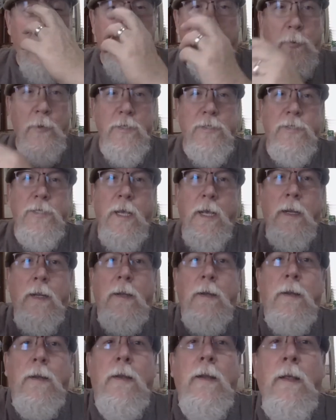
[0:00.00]
I appreciate
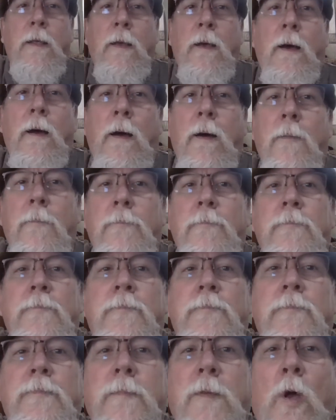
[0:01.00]
it.
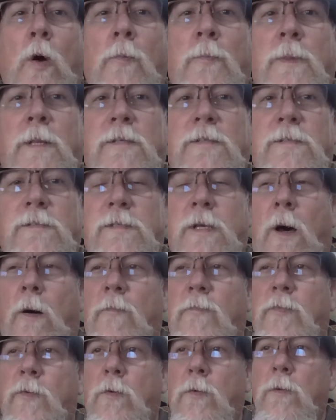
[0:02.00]
Um, hope this is
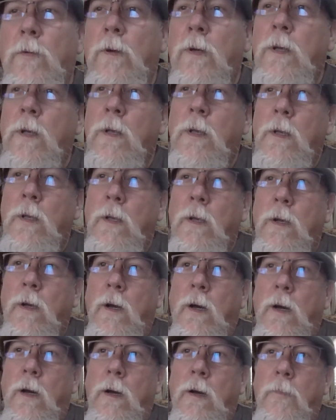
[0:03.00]
helpful.
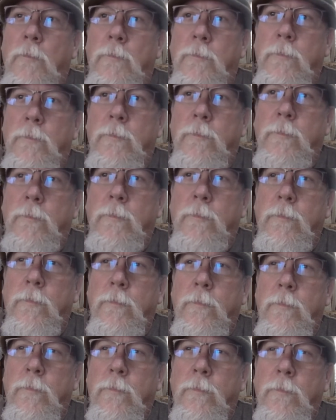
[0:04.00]
Um,
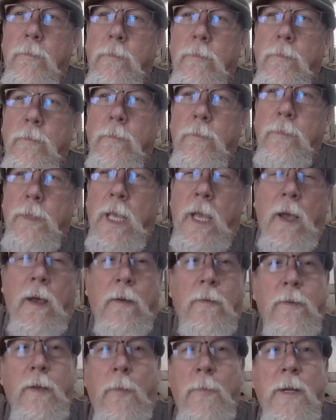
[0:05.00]

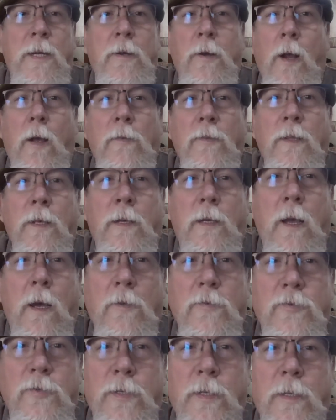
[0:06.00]
yeah, I mean, you're out in the
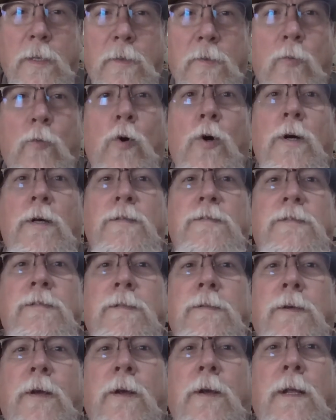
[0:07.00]
country, in the
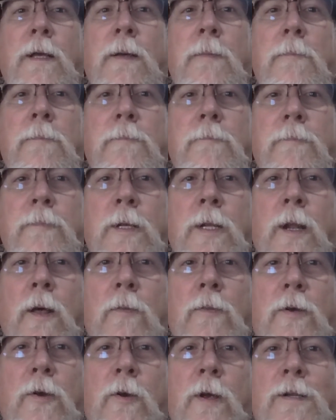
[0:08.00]
woods. You're going to get, you
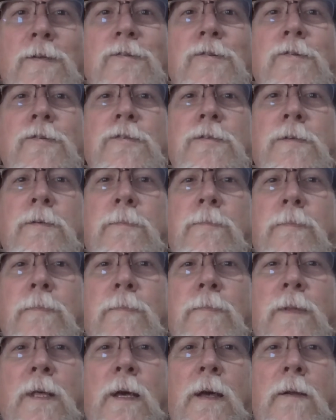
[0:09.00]
know, the creatures
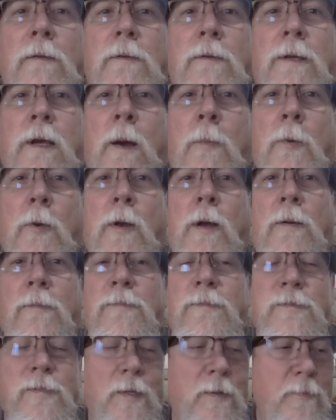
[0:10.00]
that come
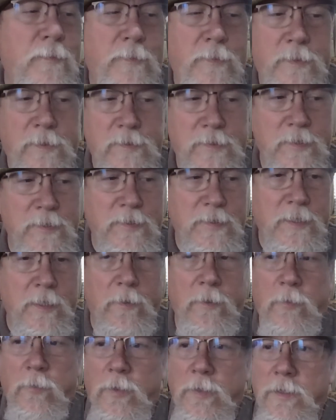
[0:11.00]
around. So it's just
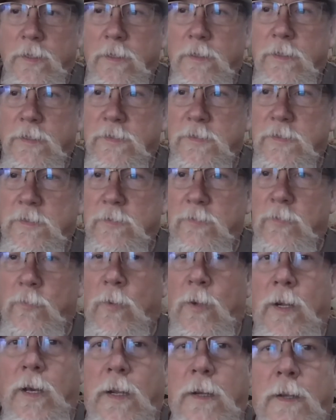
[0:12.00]
dealing with it, and this is
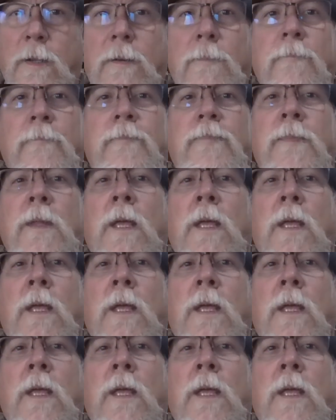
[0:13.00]
what I did.